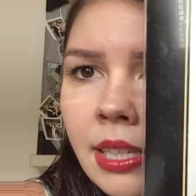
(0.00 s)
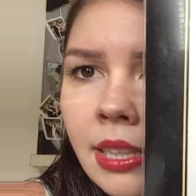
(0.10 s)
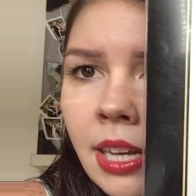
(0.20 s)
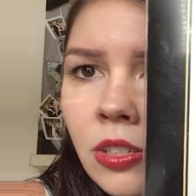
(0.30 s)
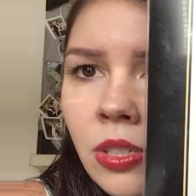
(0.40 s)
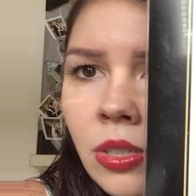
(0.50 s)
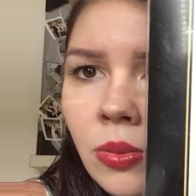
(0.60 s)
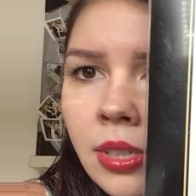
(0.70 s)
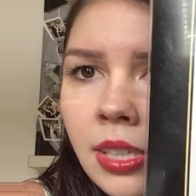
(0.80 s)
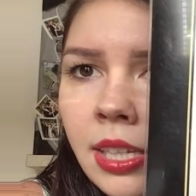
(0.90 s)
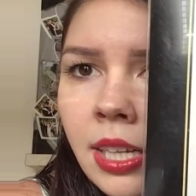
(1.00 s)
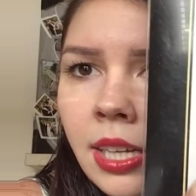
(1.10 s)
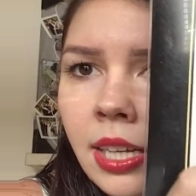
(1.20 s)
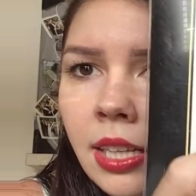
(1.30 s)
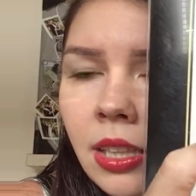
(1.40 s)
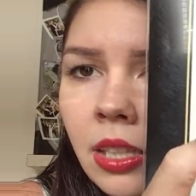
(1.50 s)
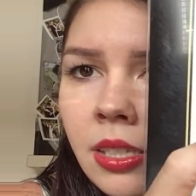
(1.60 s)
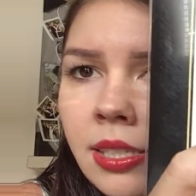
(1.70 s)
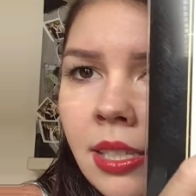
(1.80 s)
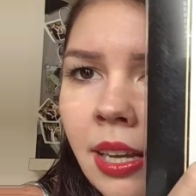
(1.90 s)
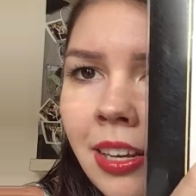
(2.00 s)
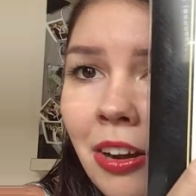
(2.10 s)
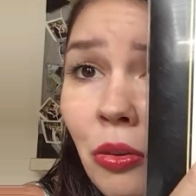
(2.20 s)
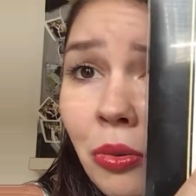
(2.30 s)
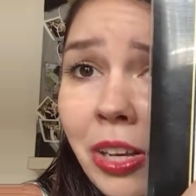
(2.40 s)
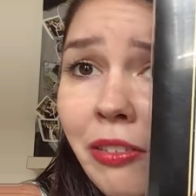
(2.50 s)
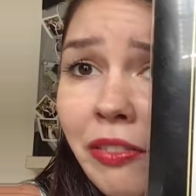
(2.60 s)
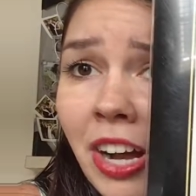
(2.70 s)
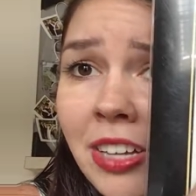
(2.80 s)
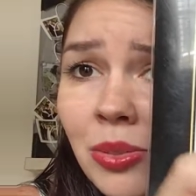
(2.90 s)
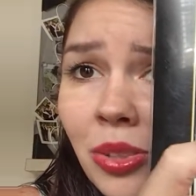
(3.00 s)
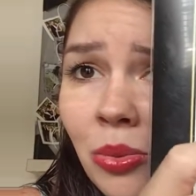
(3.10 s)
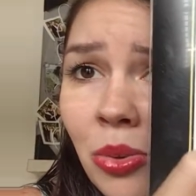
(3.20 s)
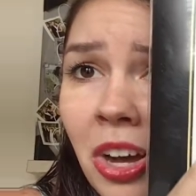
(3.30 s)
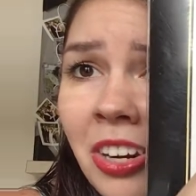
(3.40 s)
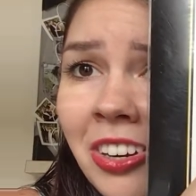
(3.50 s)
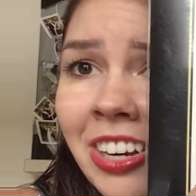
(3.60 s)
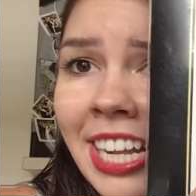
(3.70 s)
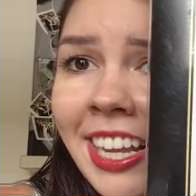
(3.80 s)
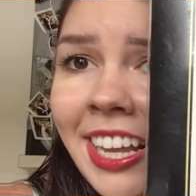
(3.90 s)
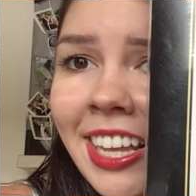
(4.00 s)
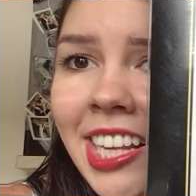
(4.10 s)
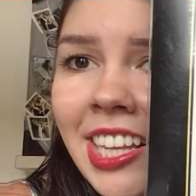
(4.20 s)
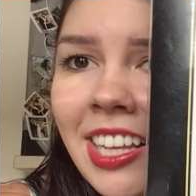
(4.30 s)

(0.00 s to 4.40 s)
That just really looks like a real vase with water in it.